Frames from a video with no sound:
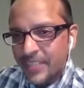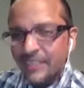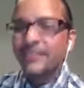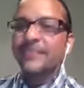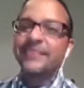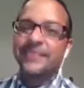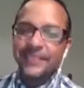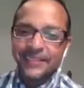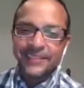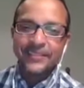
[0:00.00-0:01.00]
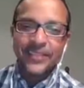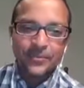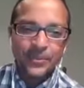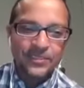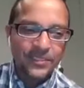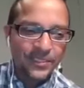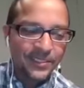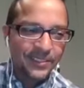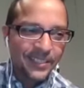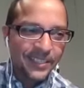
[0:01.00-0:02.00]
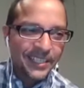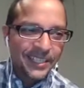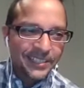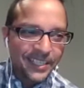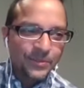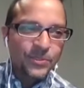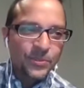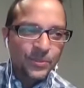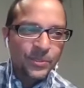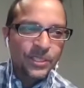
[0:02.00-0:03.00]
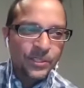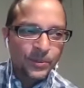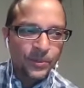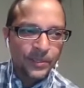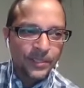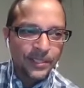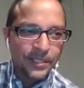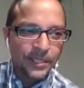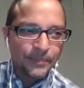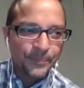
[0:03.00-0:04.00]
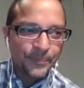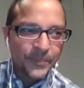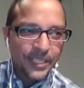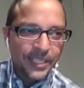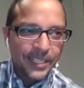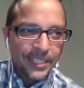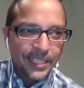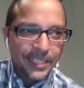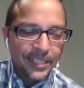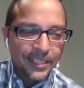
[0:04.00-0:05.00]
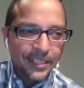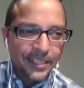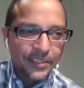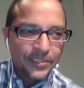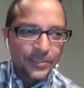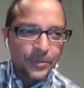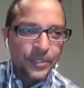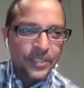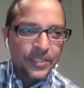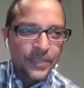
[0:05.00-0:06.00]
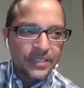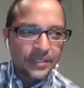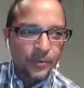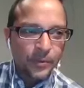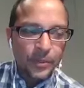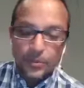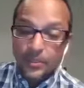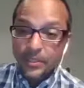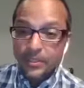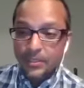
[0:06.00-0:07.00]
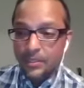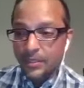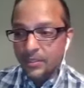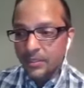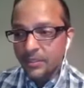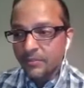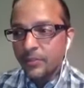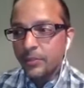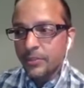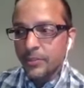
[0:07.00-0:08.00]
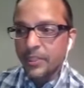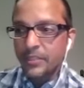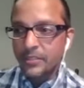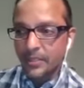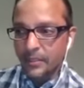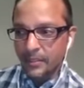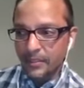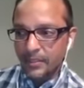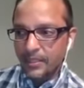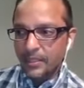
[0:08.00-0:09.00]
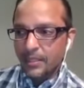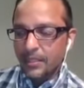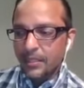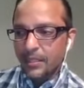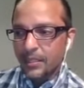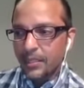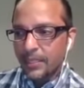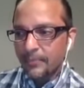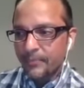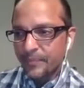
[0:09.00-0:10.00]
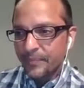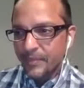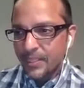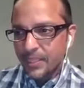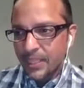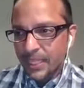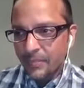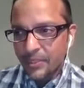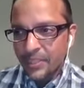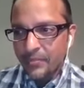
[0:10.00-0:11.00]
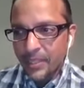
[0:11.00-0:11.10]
Yeah. Rewind. That was really cool. The story is basically when we're doing the near future Kickstarter, I believe